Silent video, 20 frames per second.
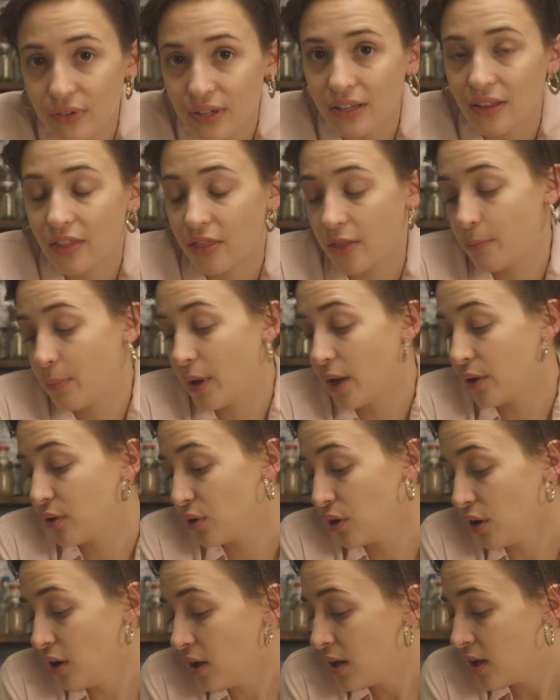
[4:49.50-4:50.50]
it, the
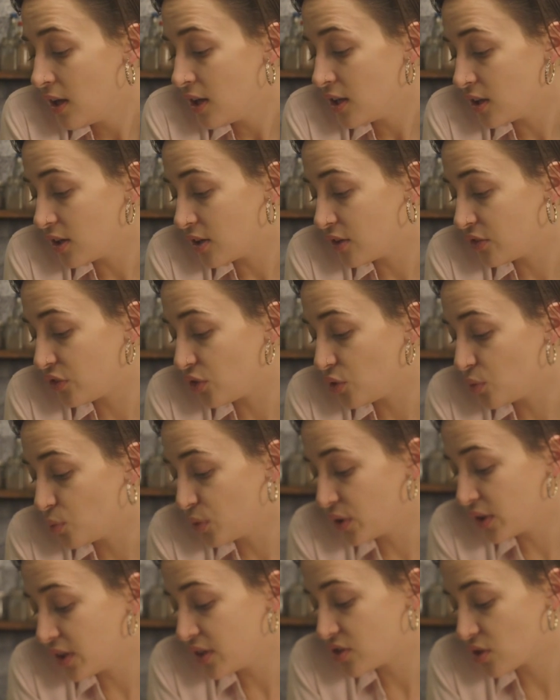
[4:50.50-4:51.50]
better. because you
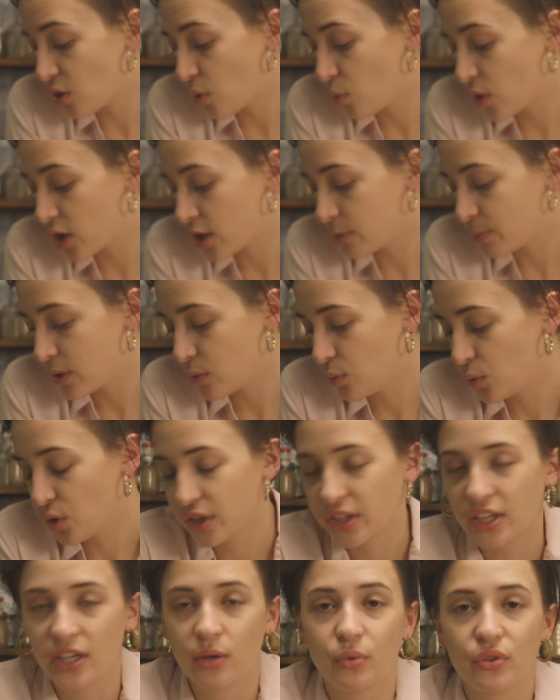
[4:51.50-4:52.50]
really don't want to be
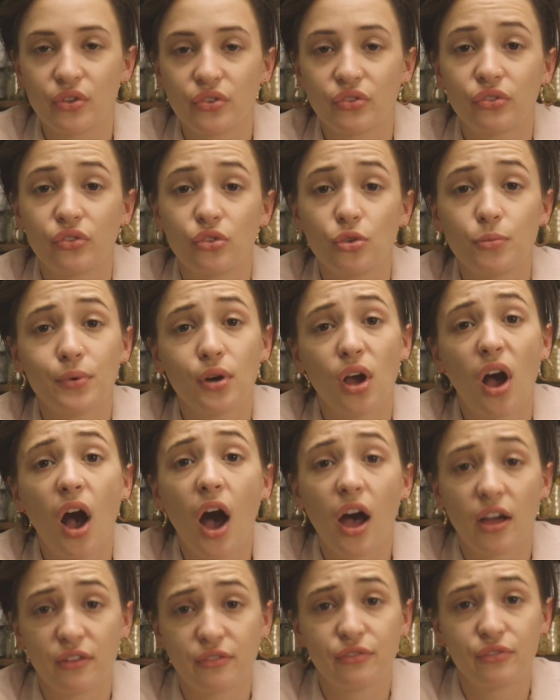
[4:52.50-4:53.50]
working with a super
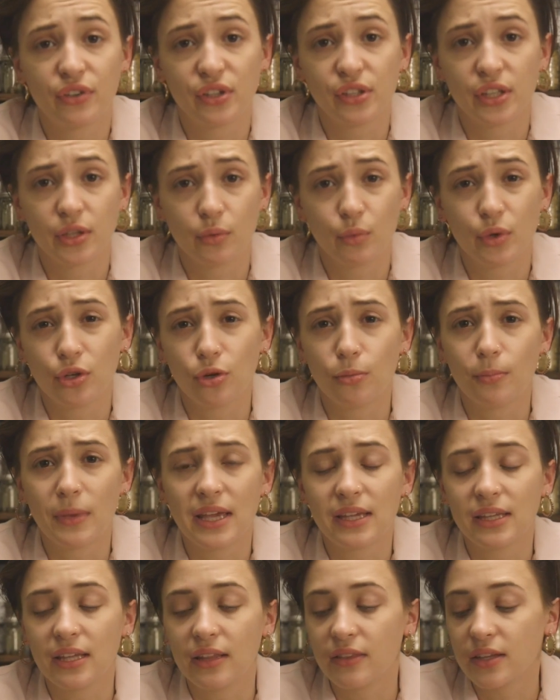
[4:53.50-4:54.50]
hot filling when you're
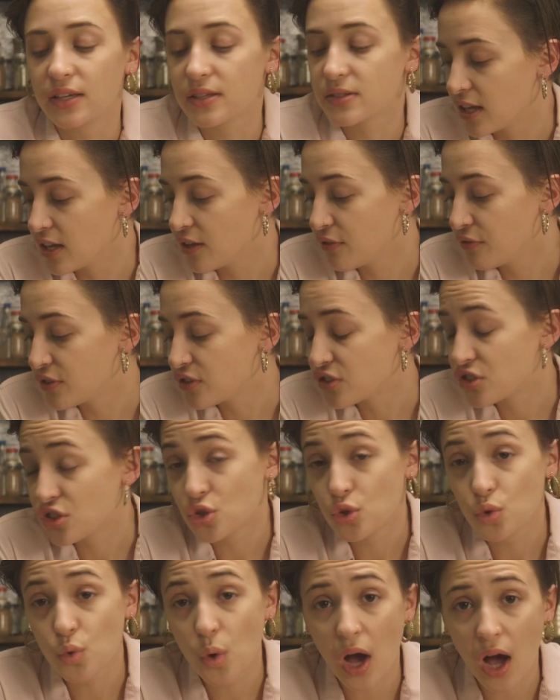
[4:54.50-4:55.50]
making these. If it's
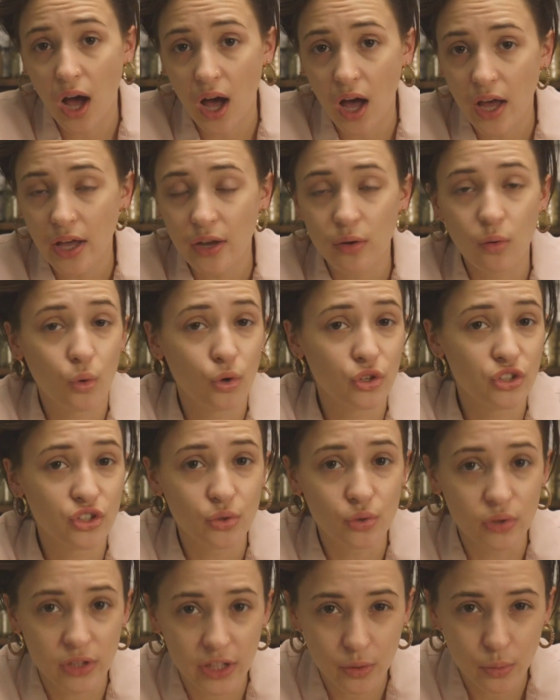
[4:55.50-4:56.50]
too hot or
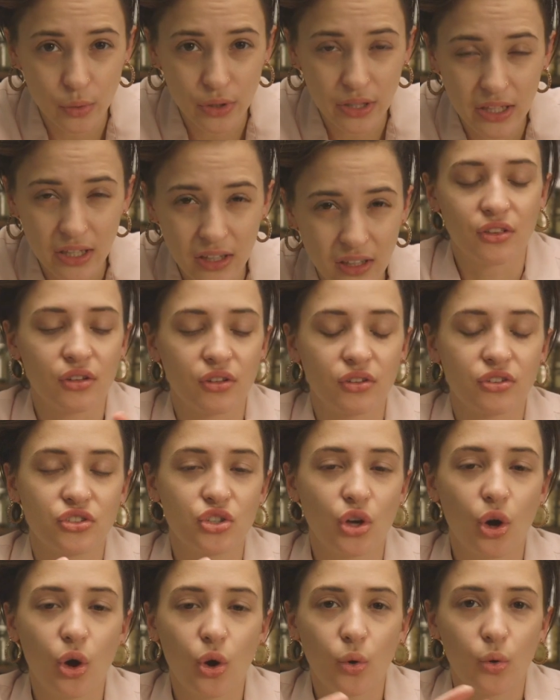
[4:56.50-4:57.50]
too liquidy, the
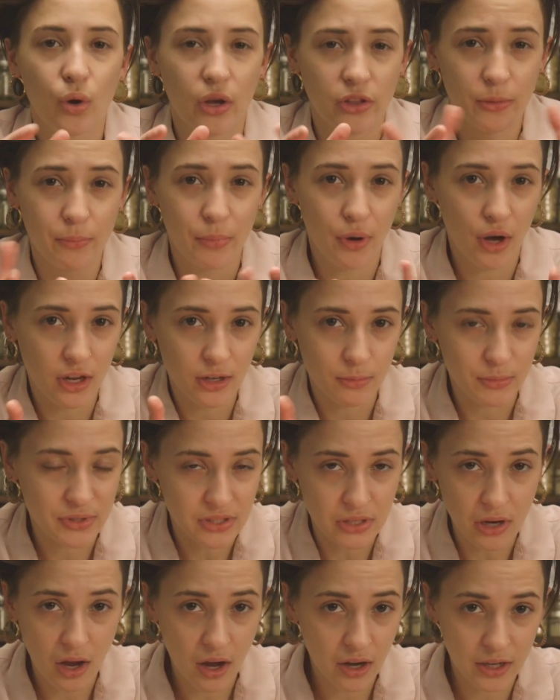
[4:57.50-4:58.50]
dough on the bottom
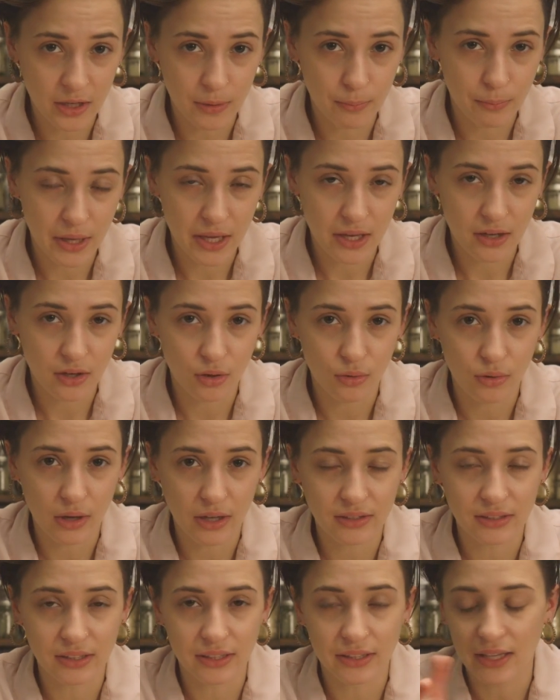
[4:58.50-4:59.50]
is not going to bake
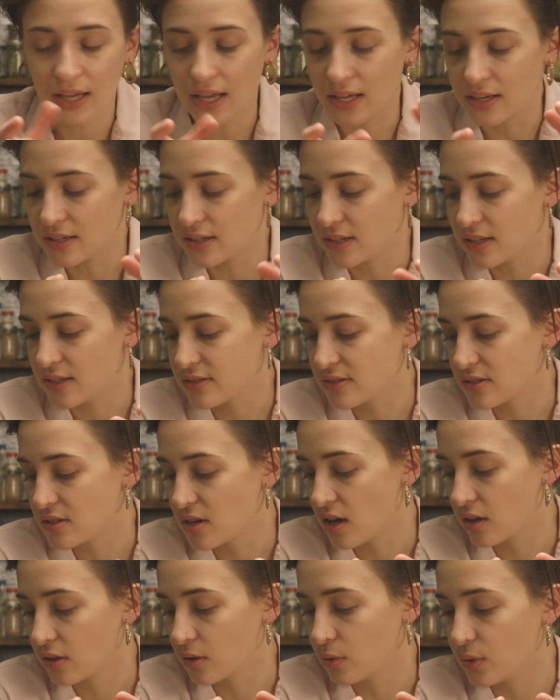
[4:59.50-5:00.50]
correctly and it's
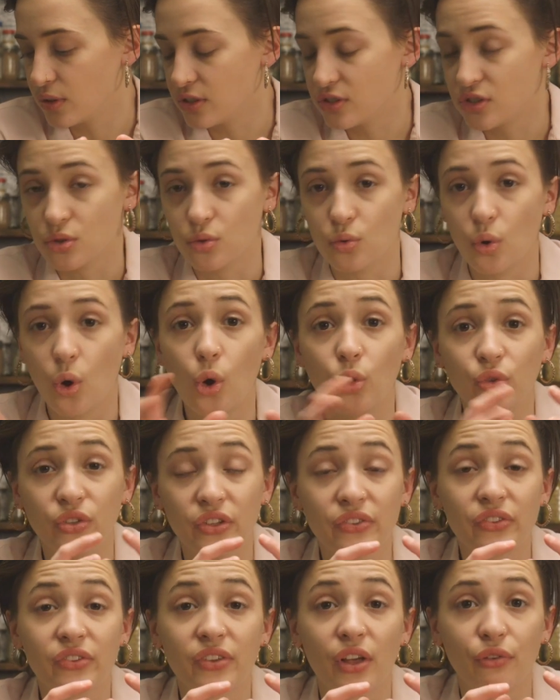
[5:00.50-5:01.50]
not going to hold
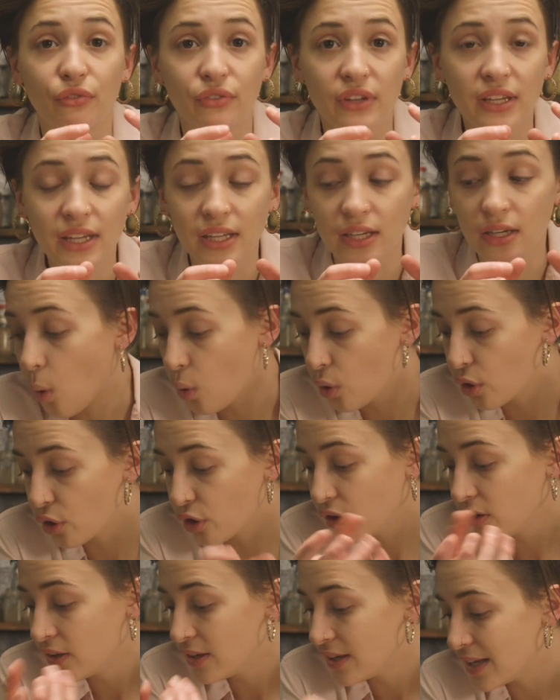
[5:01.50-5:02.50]
itself in,
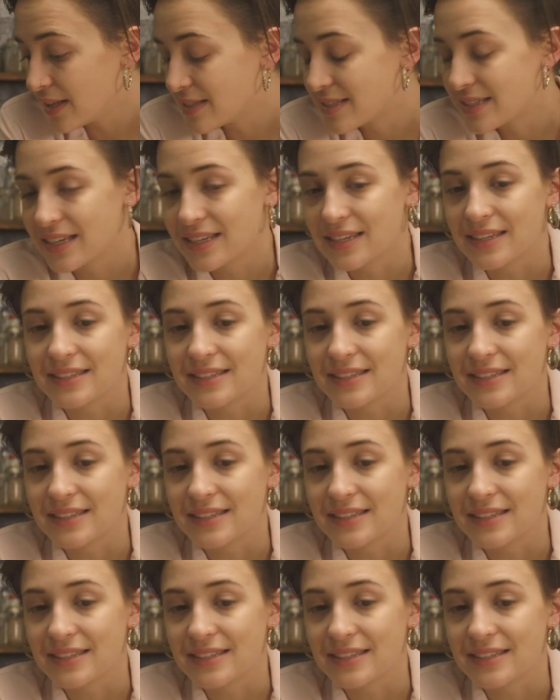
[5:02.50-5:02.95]
or it's going